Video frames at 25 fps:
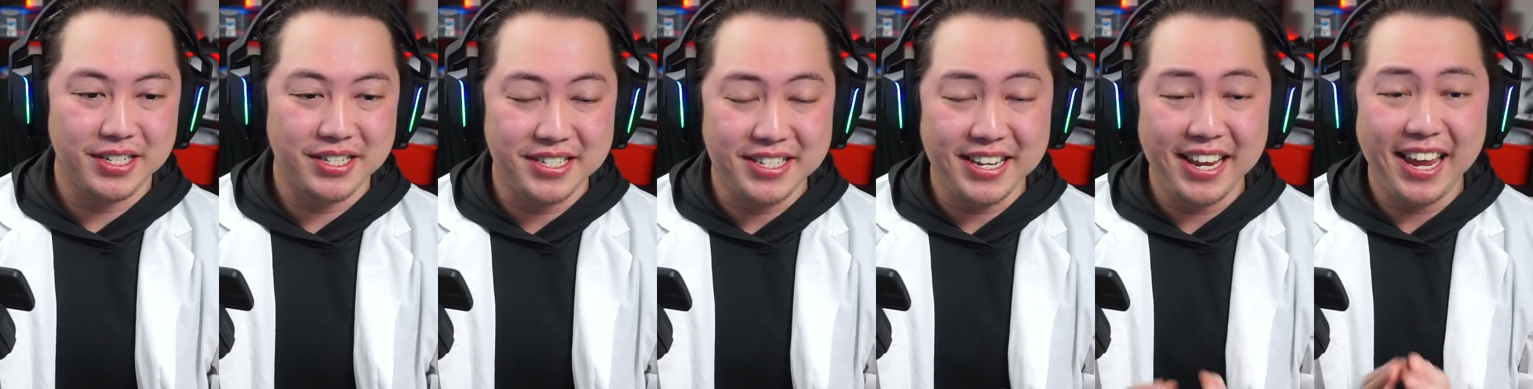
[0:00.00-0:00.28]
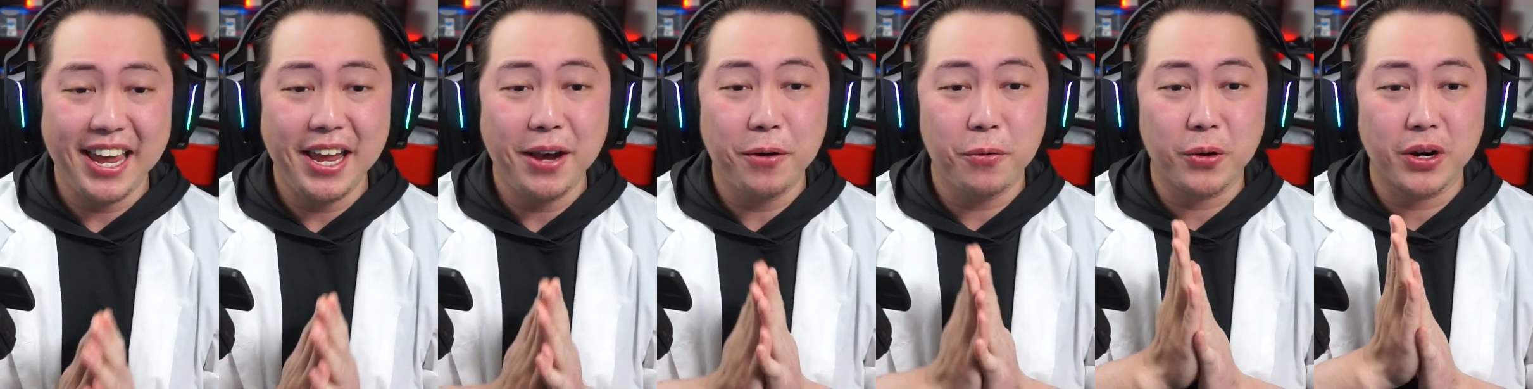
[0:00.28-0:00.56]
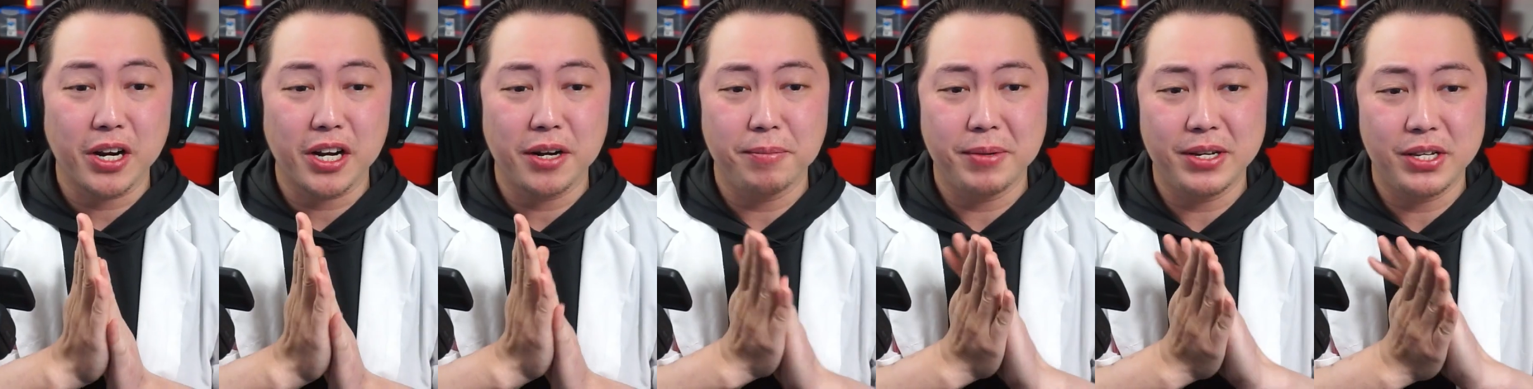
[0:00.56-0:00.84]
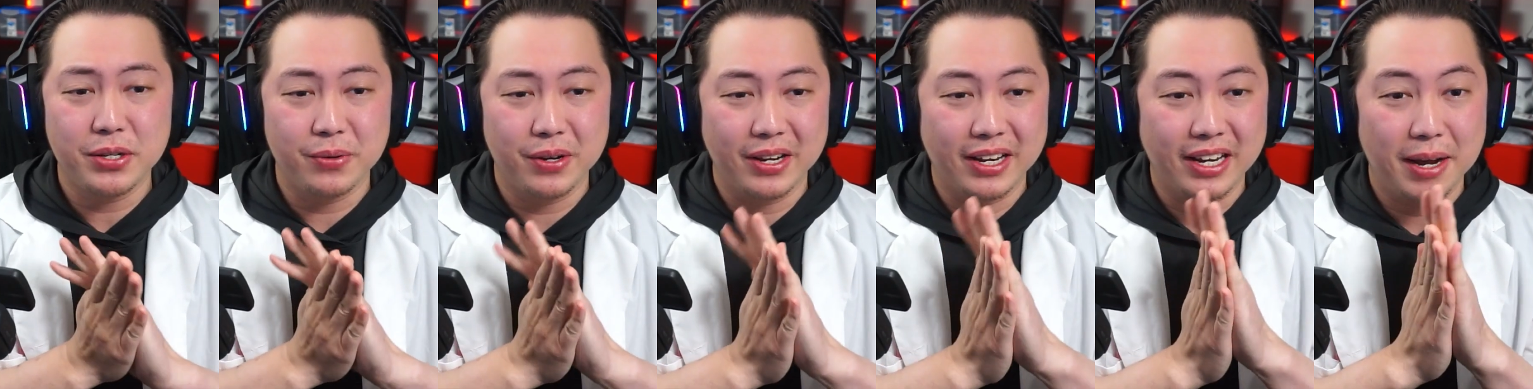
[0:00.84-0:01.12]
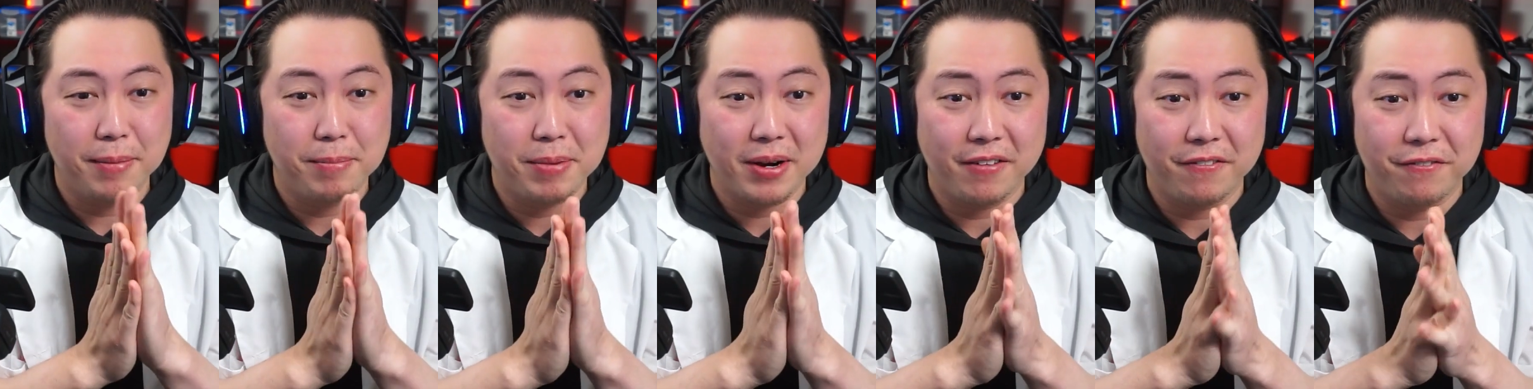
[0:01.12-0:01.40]
Today we're going to be
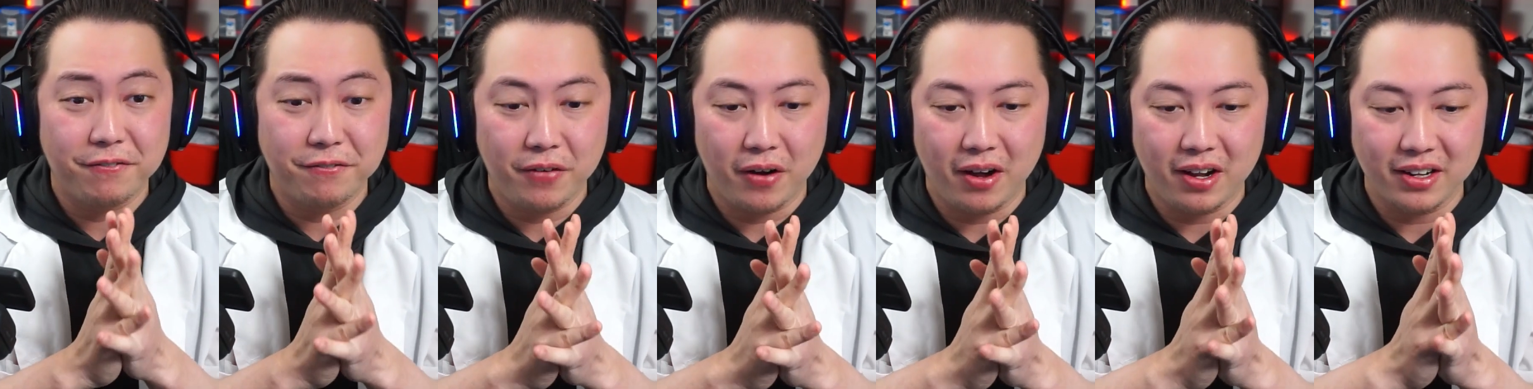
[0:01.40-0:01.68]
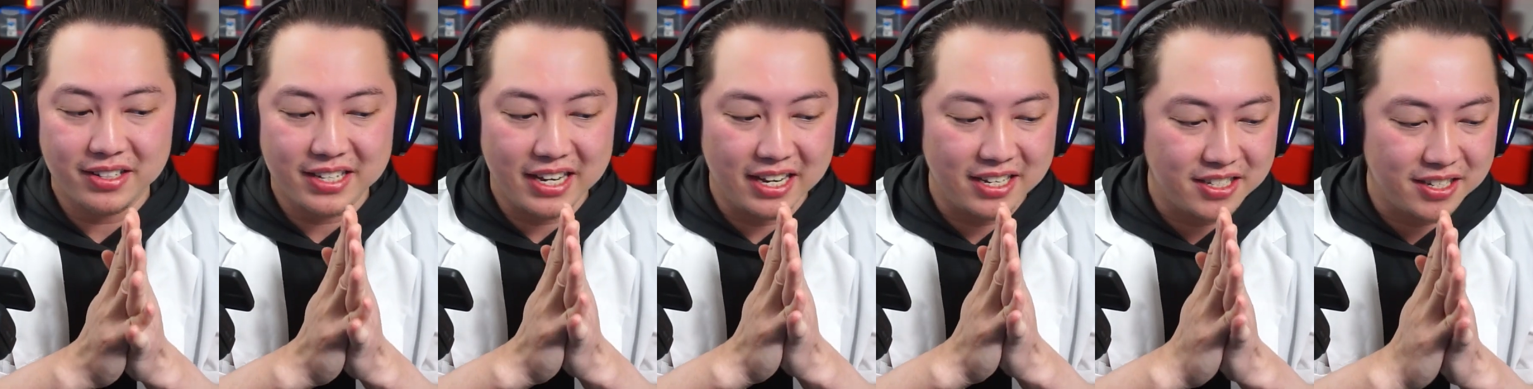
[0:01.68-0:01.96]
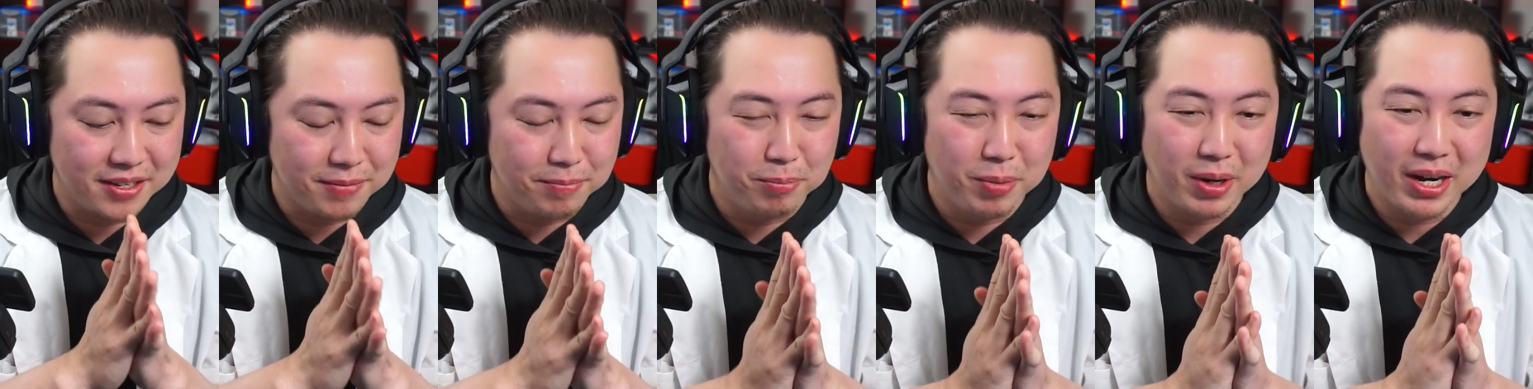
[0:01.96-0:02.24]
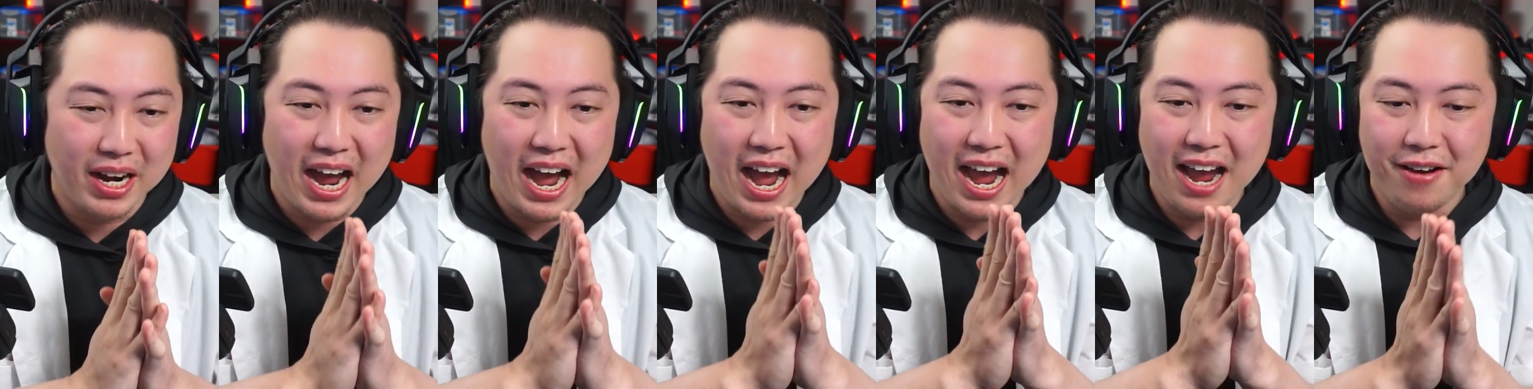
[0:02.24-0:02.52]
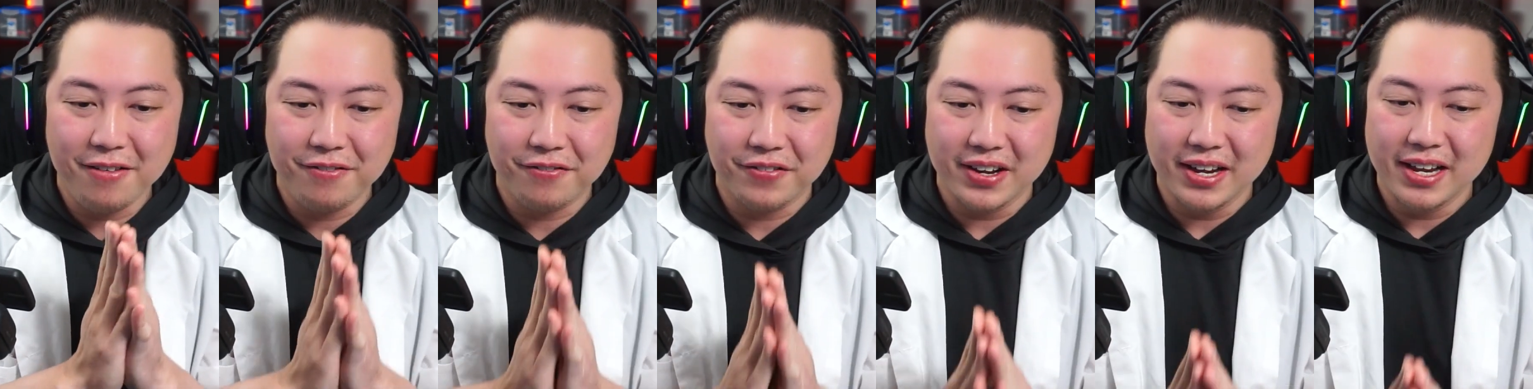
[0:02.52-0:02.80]
doing a bit of fall testing, but
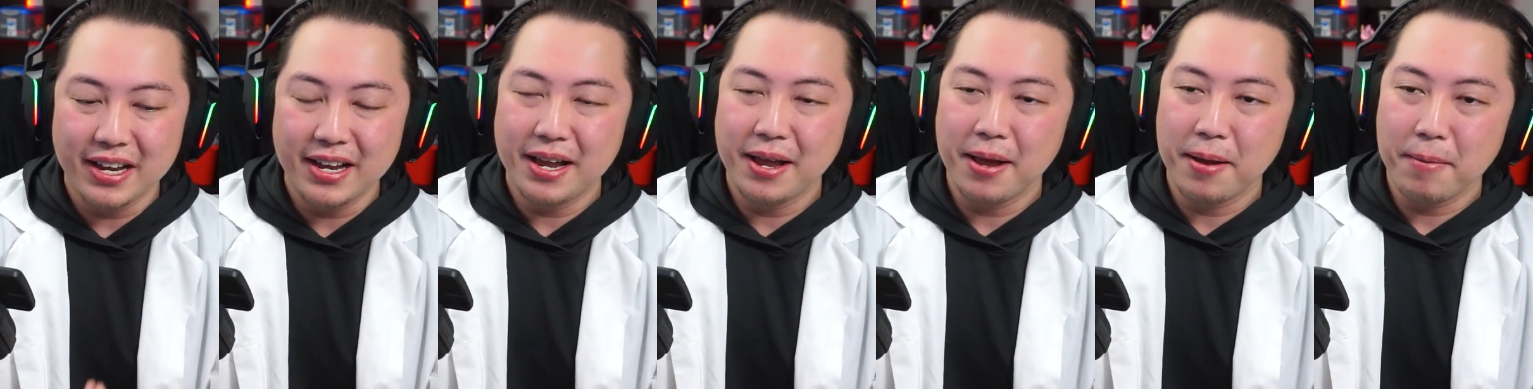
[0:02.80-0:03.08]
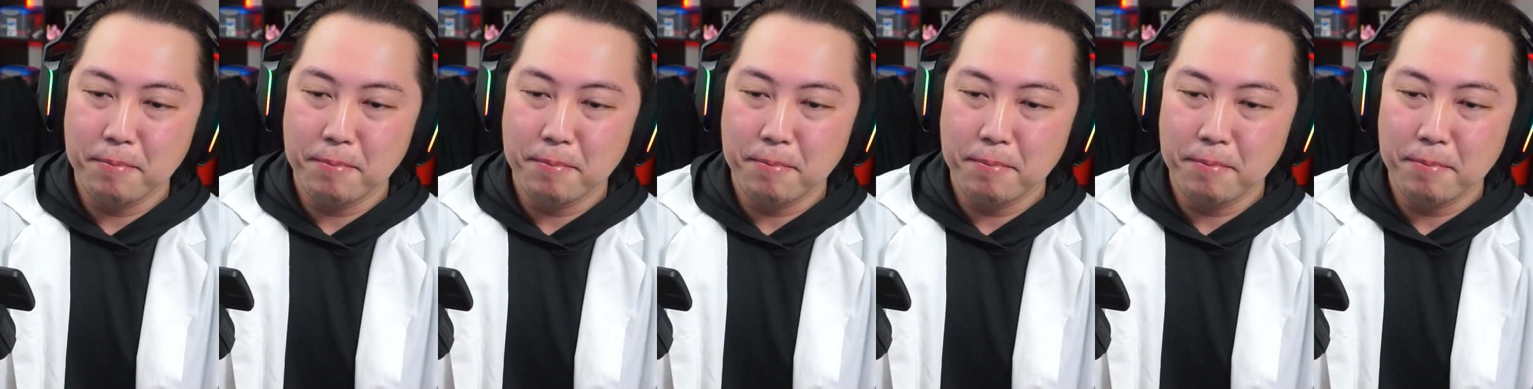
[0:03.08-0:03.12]
I've